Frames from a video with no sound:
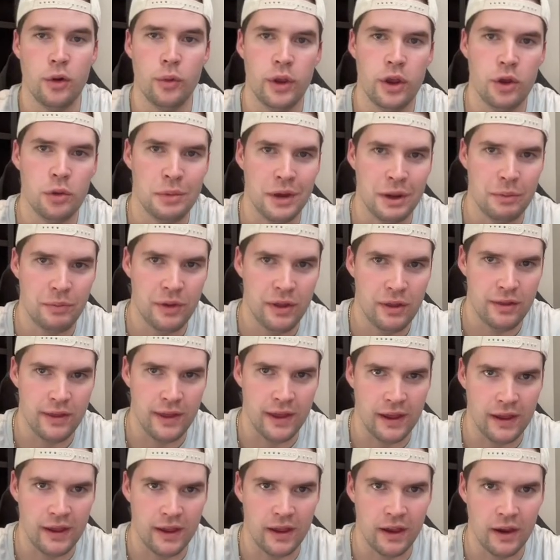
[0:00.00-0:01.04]
what you might be
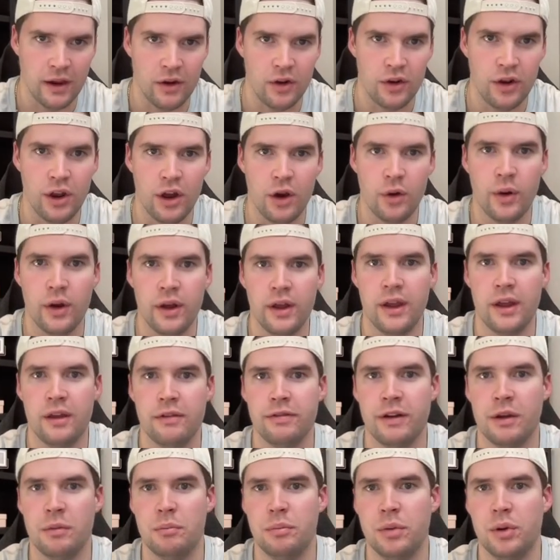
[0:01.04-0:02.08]
thinking, Noah,
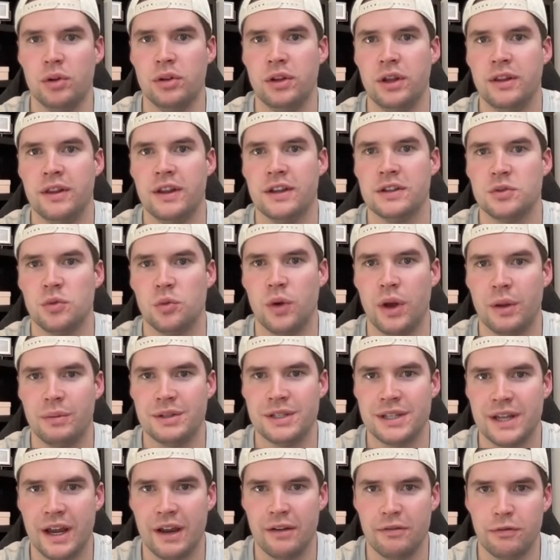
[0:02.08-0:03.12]
if I'm building this
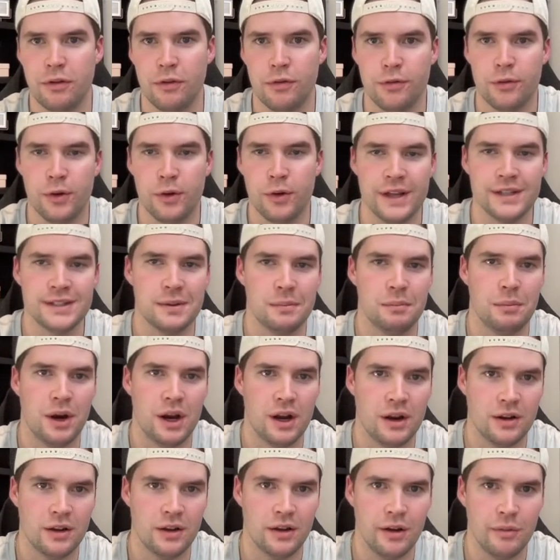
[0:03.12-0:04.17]
website for free as a
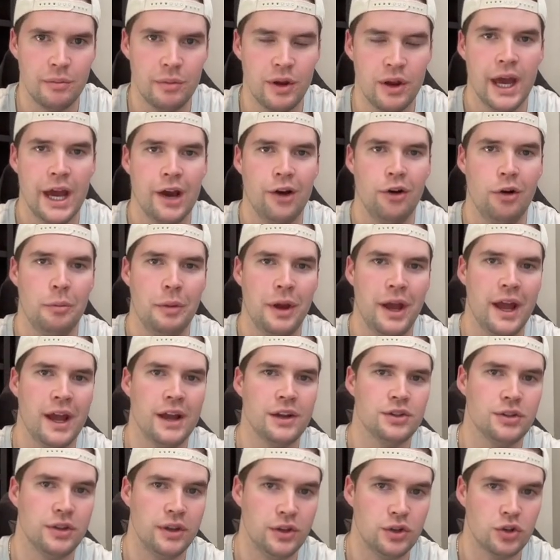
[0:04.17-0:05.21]
mock-up, how am I
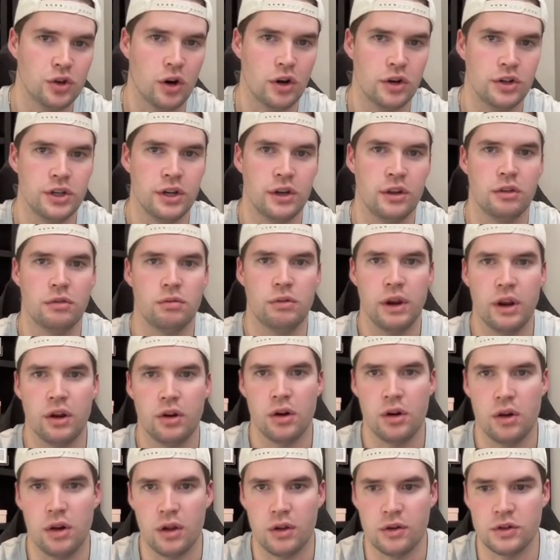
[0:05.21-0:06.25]
actually charging
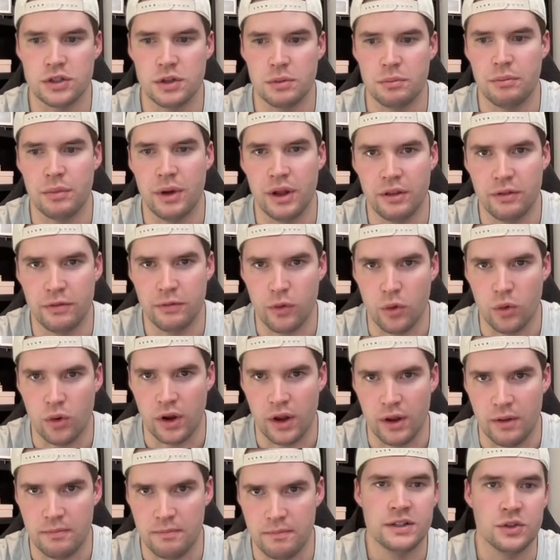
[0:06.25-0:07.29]
$300 a month for
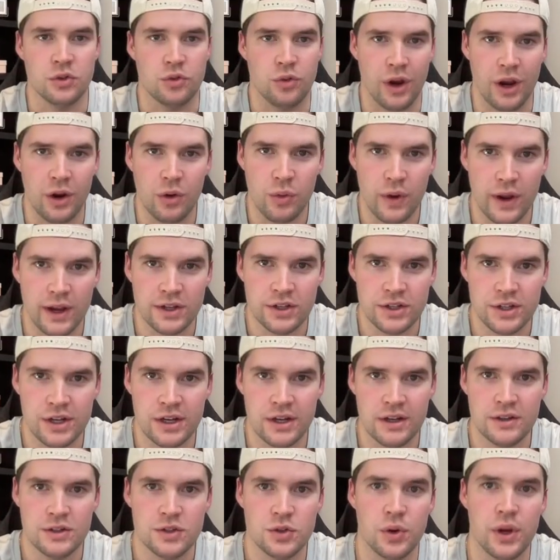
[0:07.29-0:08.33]
it? It's a great
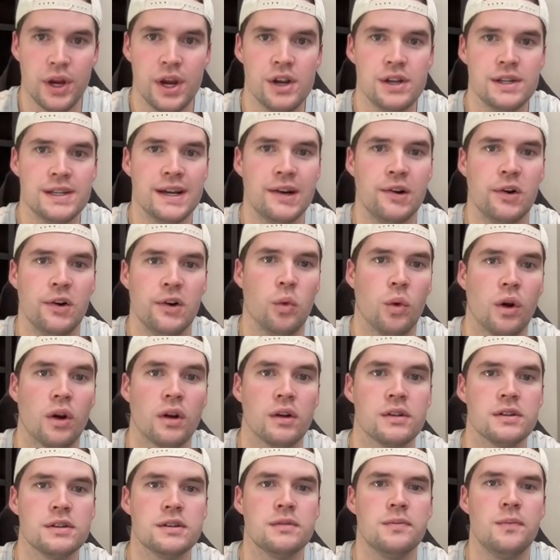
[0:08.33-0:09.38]
question. So here's how it
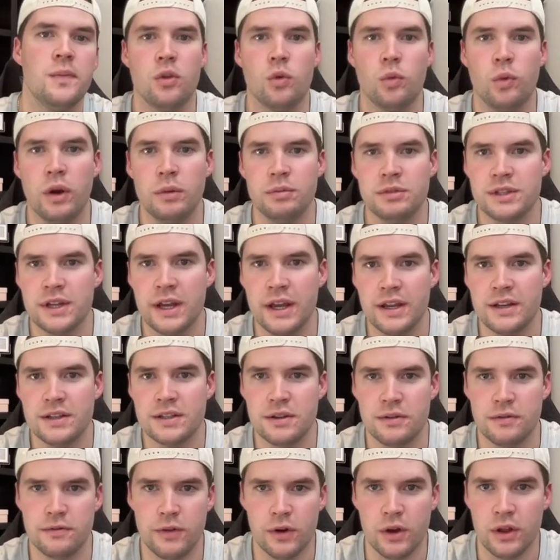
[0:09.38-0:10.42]
works. The website is
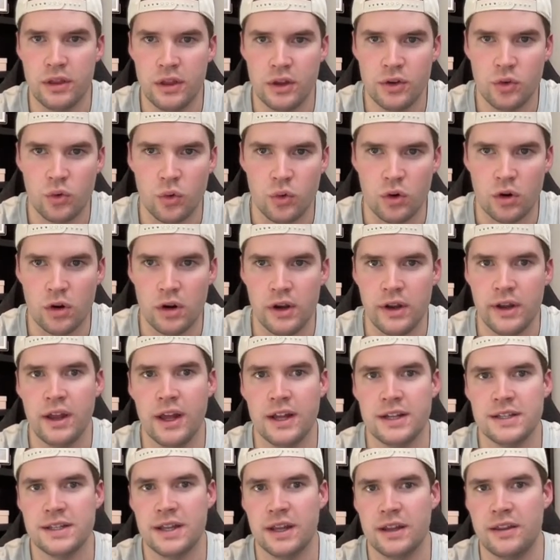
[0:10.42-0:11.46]
the foot in the door.
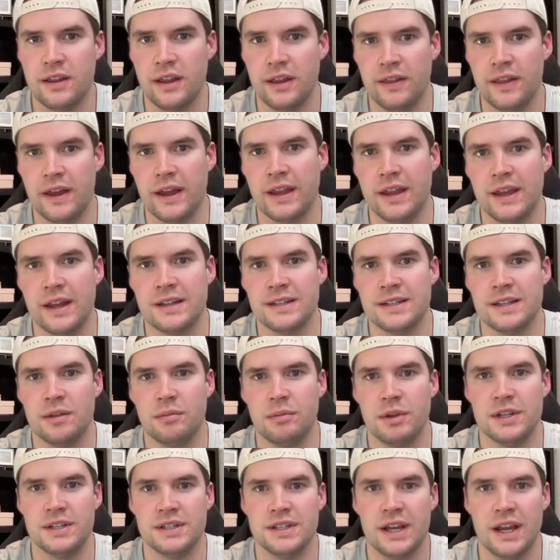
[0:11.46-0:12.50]
It's the thing that gets them
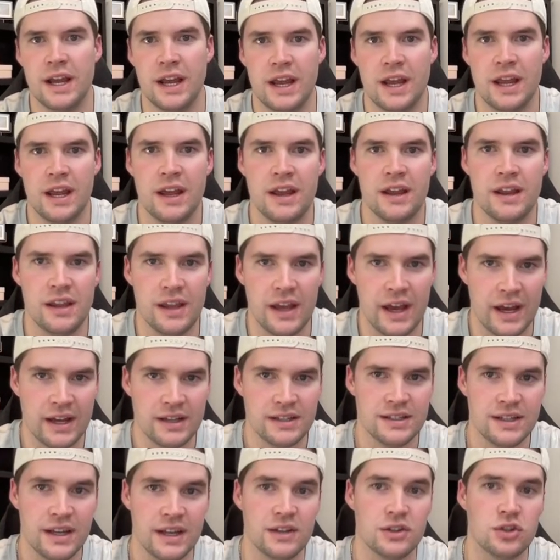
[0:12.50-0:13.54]
to say
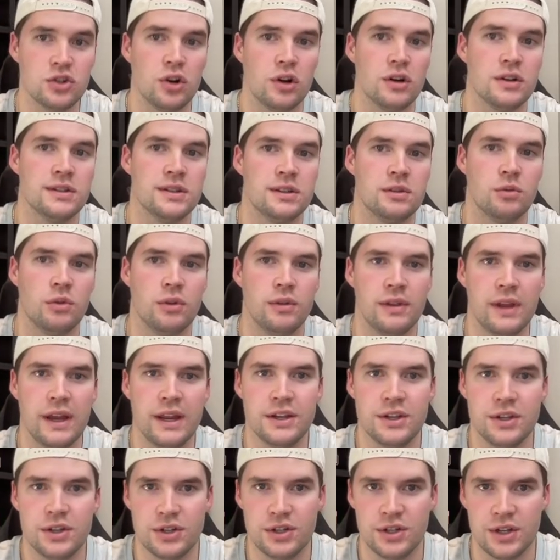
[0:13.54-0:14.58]
yes and starts the
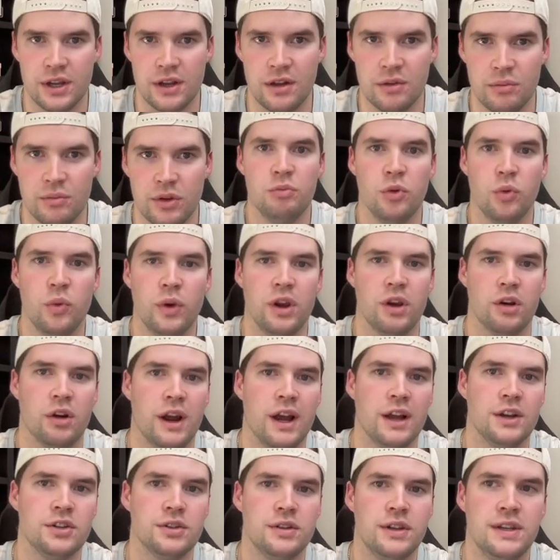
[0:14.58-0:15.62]
relationship. But what you're
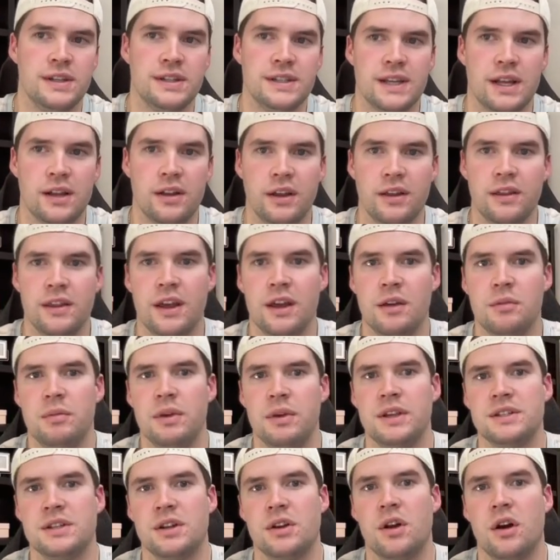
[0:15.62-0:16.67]
actually selling them
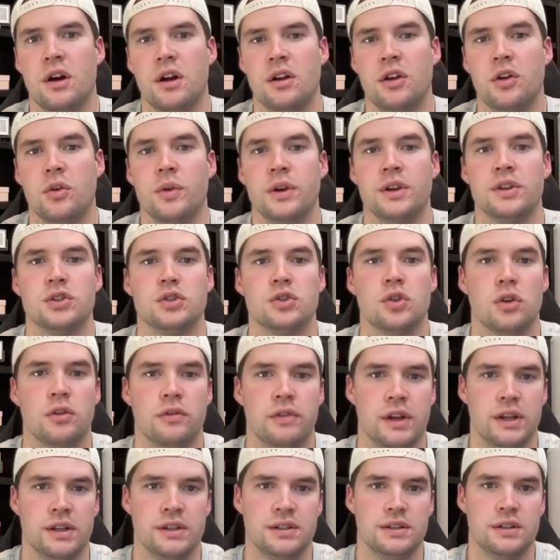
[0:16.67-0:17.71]
is an ongoing
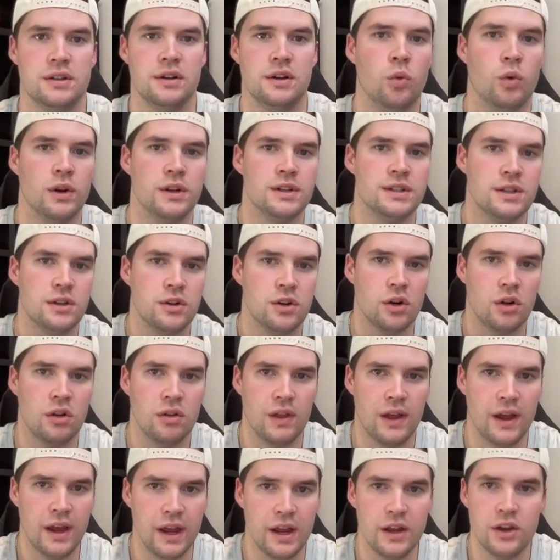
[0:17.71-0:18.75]
service. Once they're a
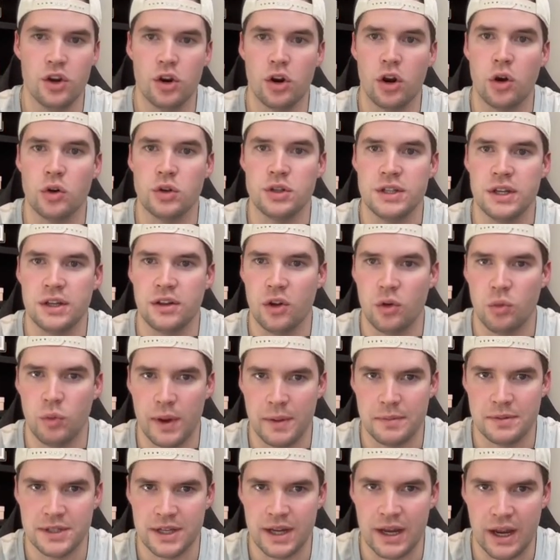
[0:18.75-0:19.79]
client, you're hosting their
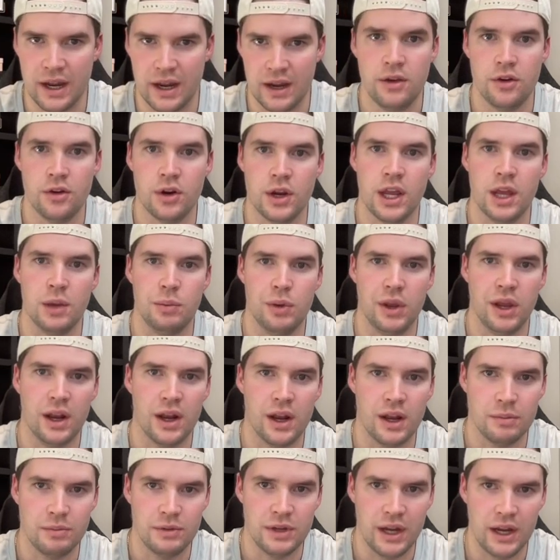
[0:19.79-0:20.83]
website, you're keeping it
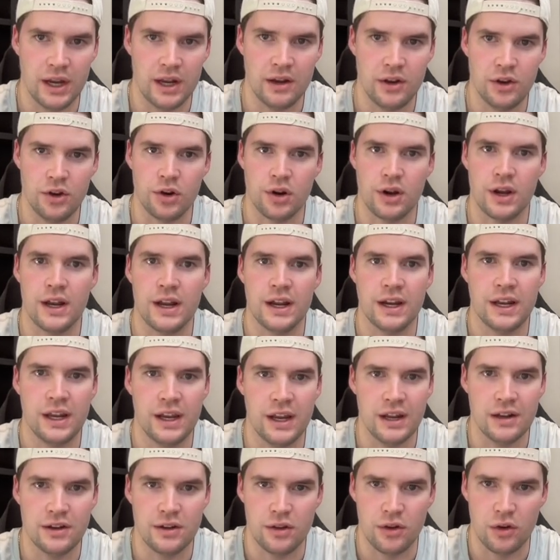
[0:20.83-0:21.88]
updated, you're connecting
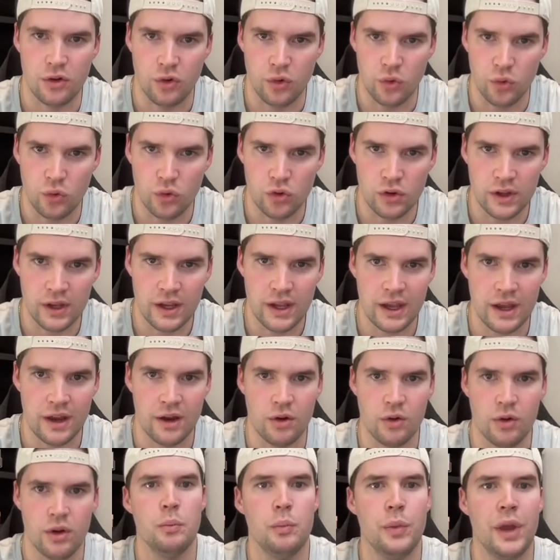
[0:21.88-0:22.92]
it to their Google
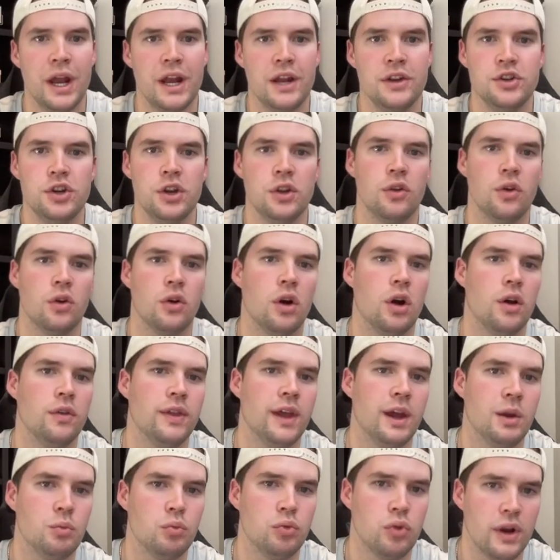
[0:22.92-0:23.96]
account, managing their
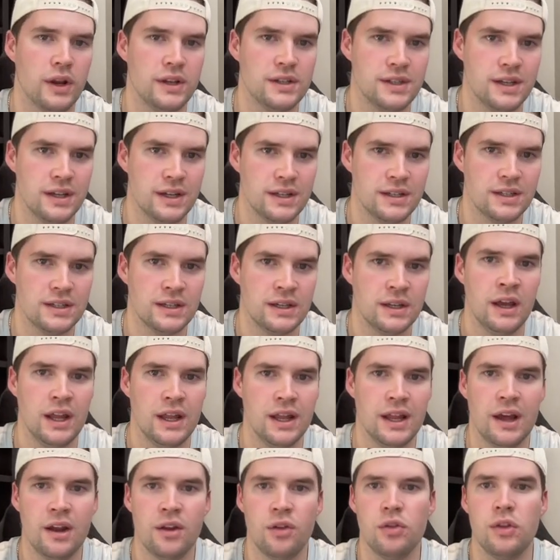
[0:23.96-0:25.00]
online presence, and
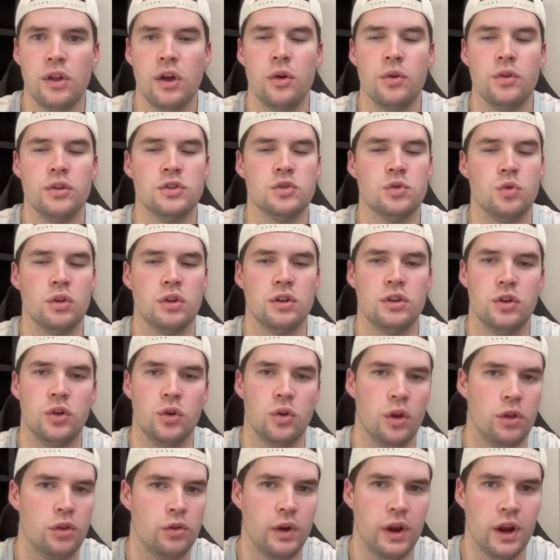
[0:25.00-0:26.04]
that alone is worth
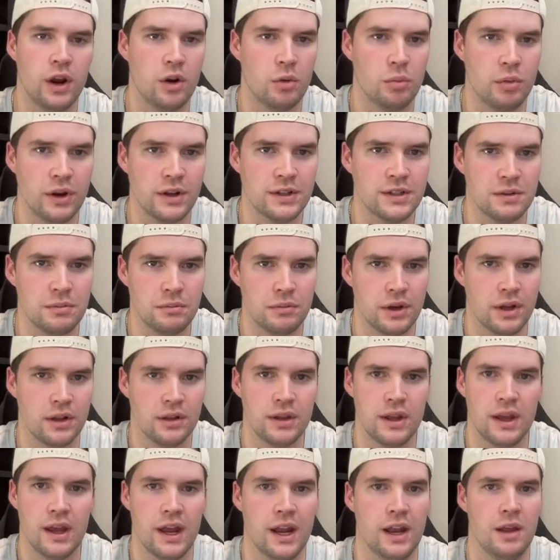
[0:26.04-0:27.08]
$200 to $300 a month
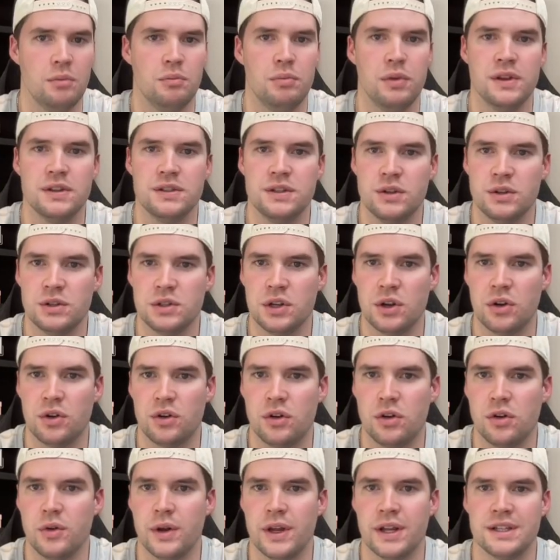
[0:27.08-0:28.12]
to any business owner
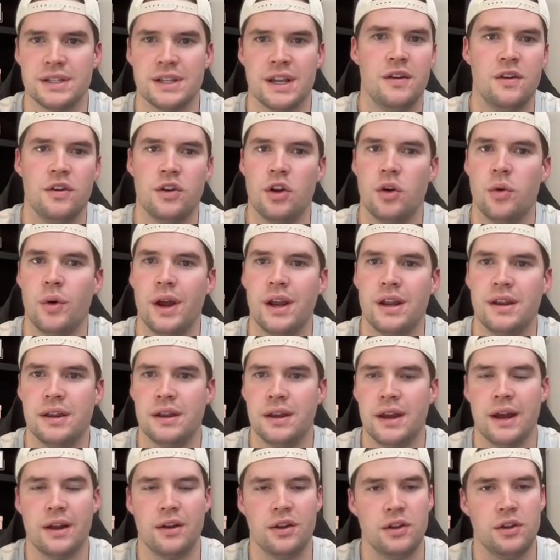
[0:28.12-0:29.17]
who has no
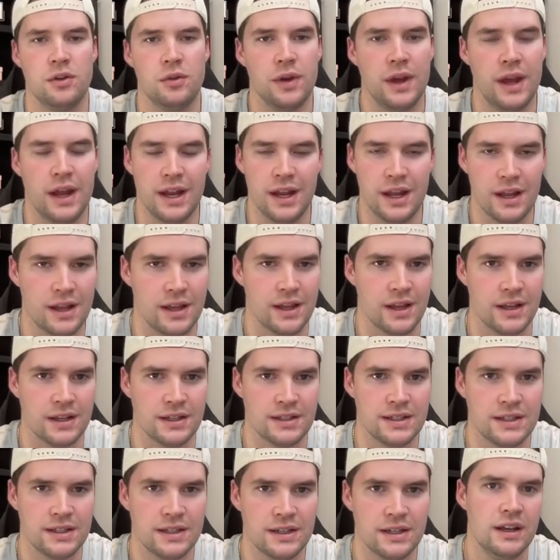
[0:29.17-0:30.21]
idea how to do any of
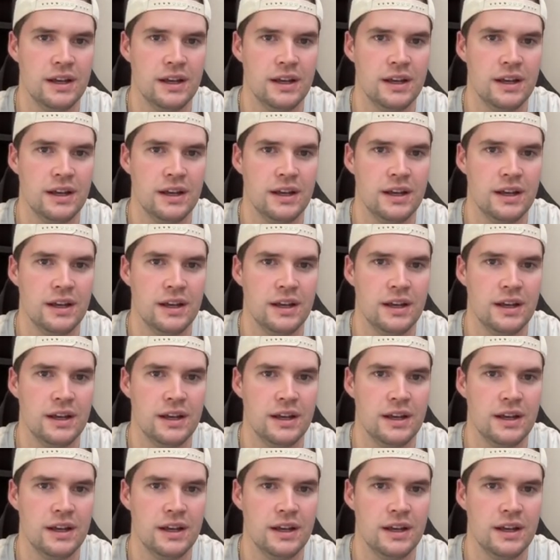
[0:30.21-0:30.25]
this.